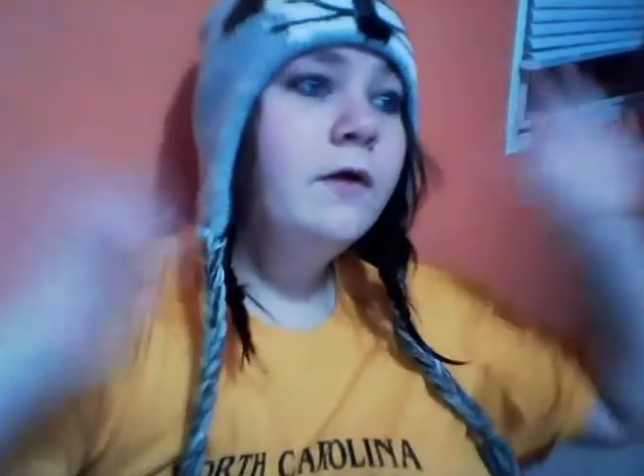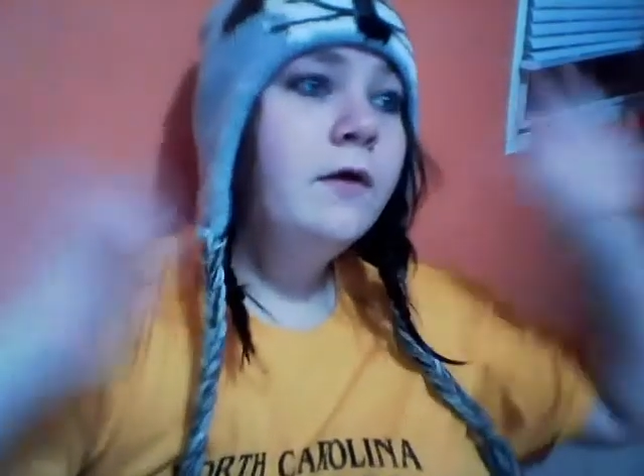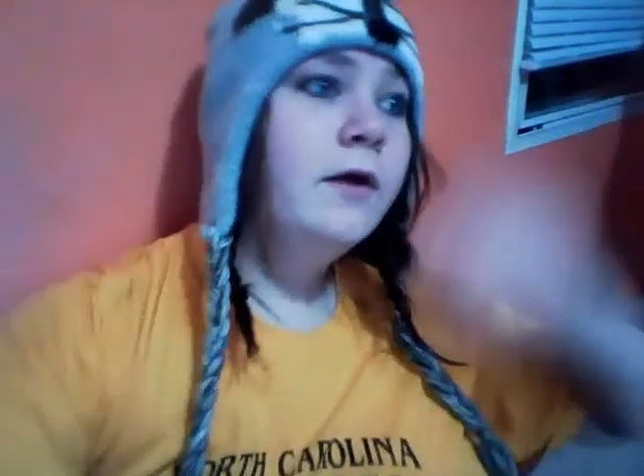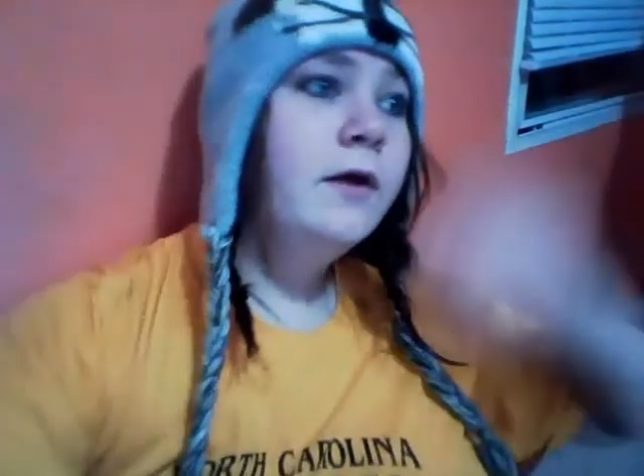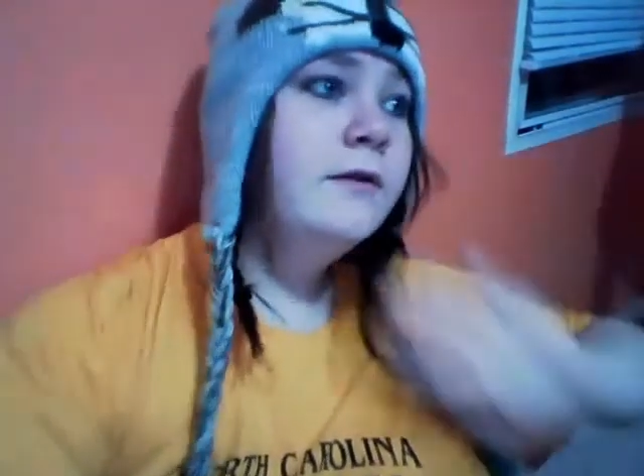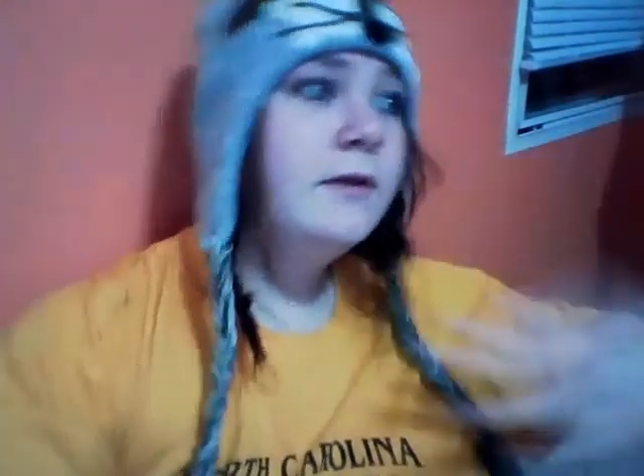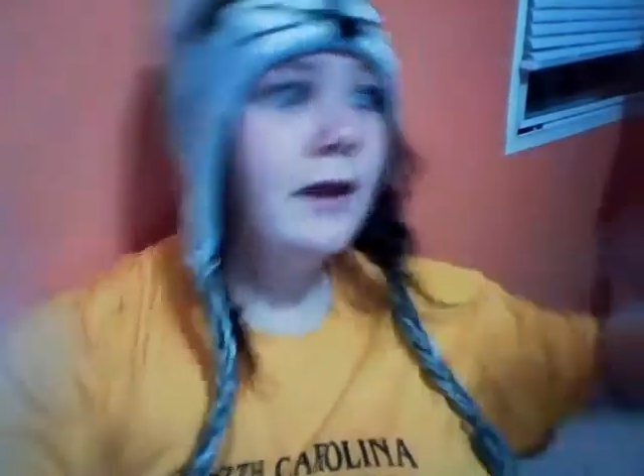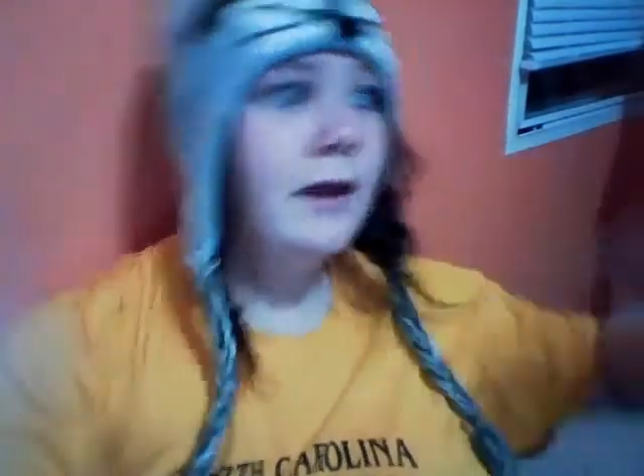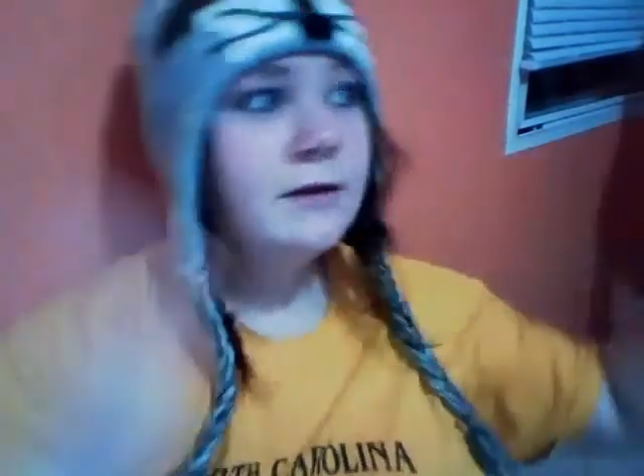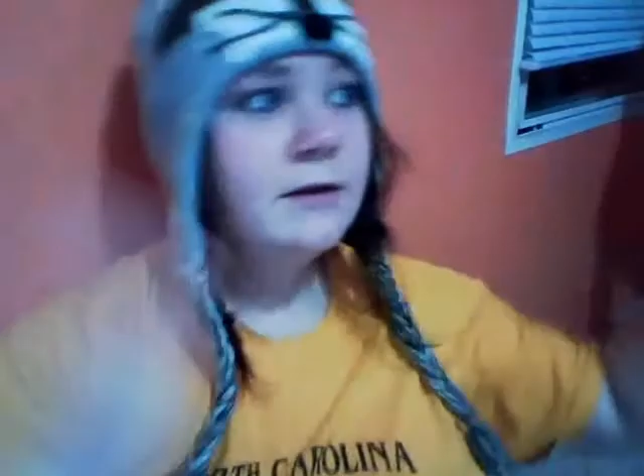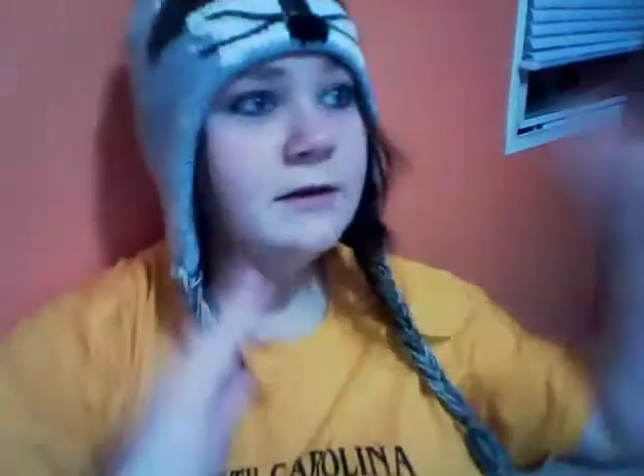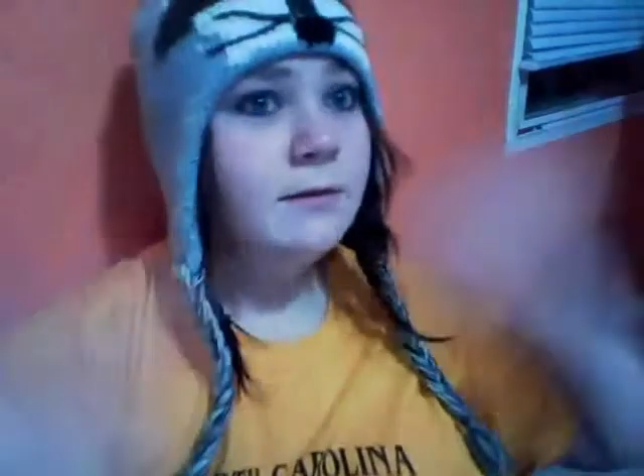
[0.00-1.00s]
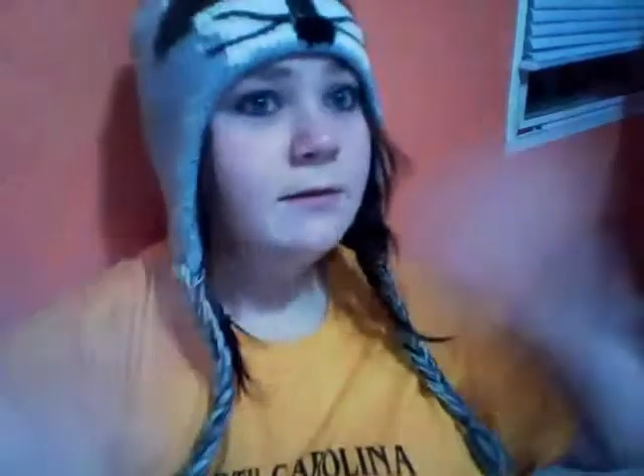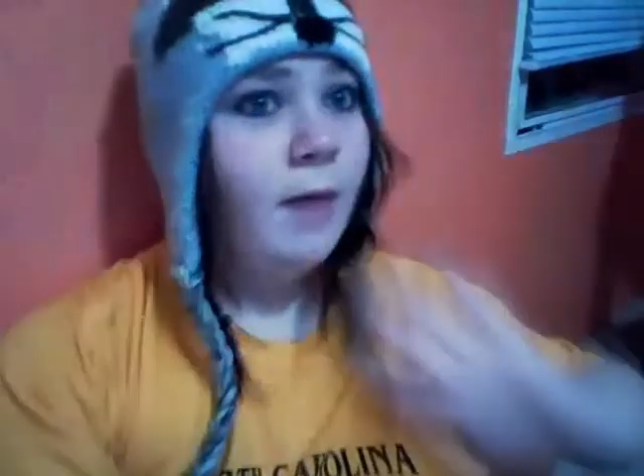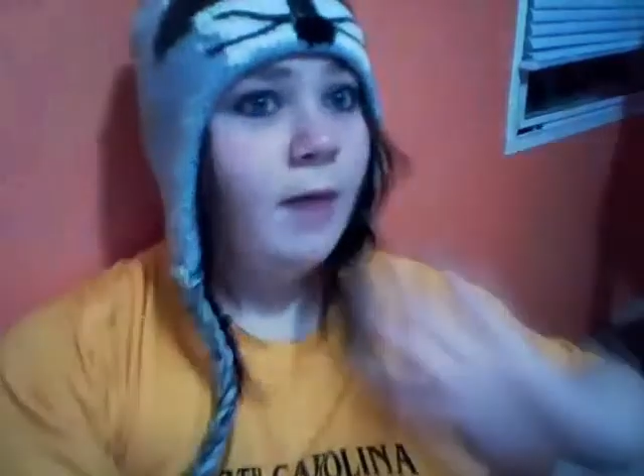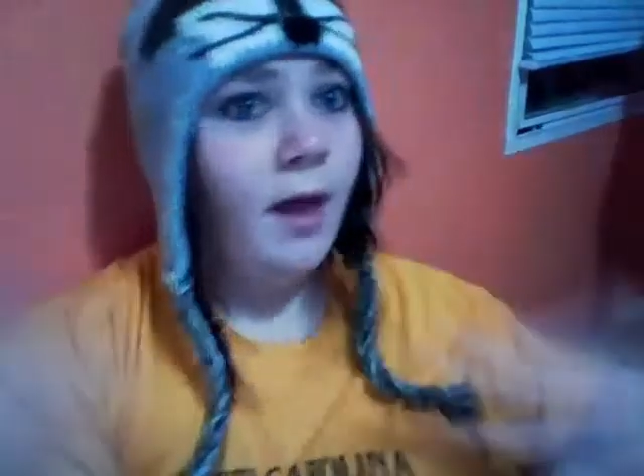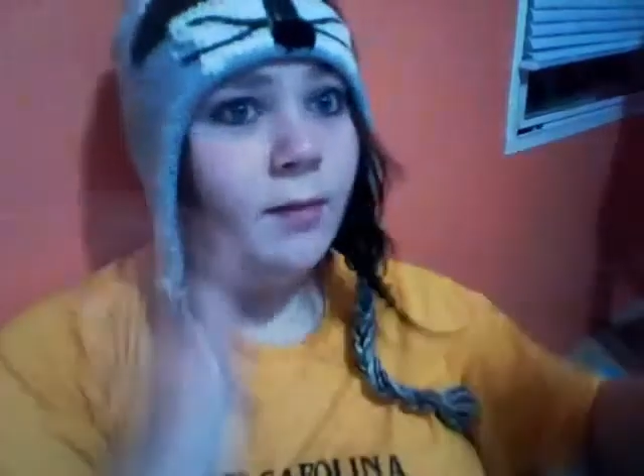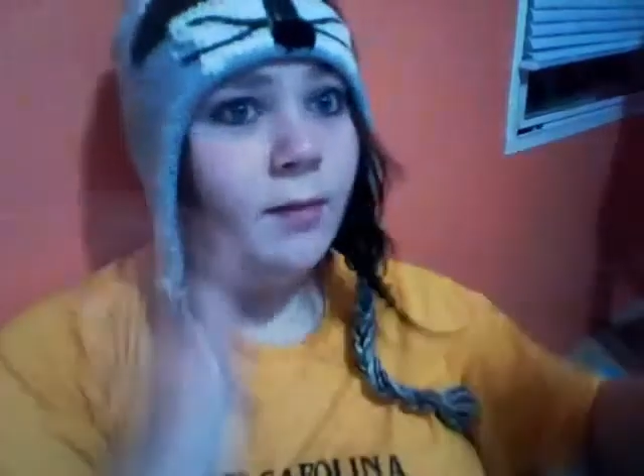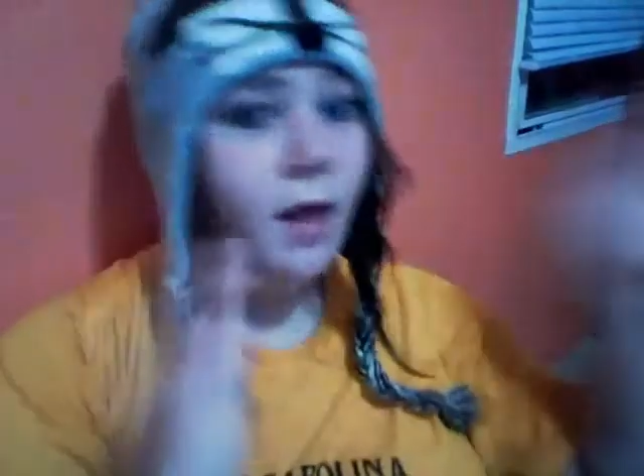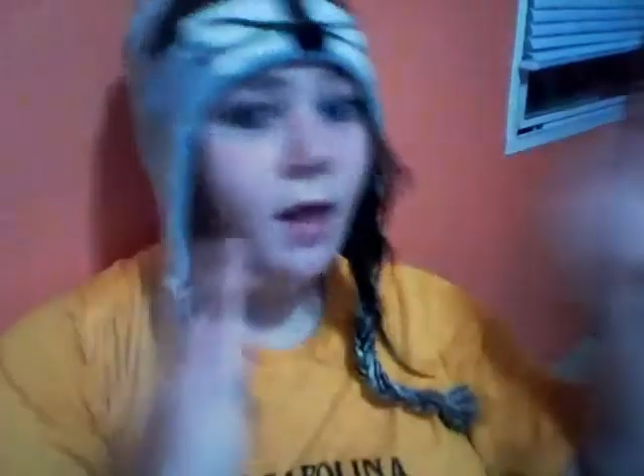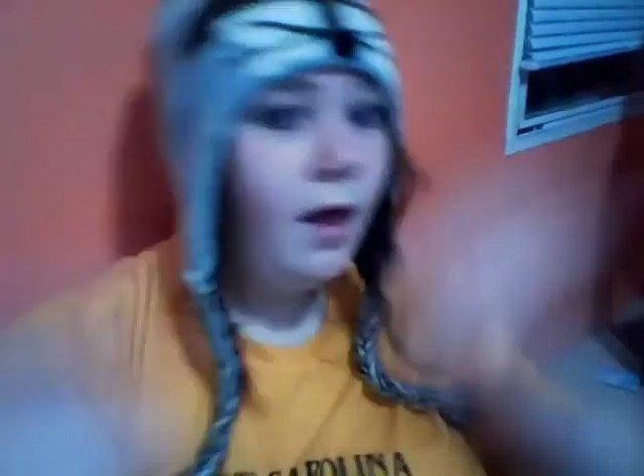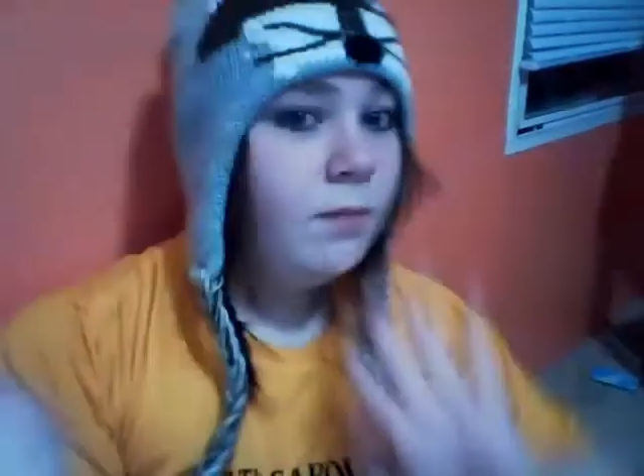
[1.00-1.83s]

undetected, blah, blah, blah,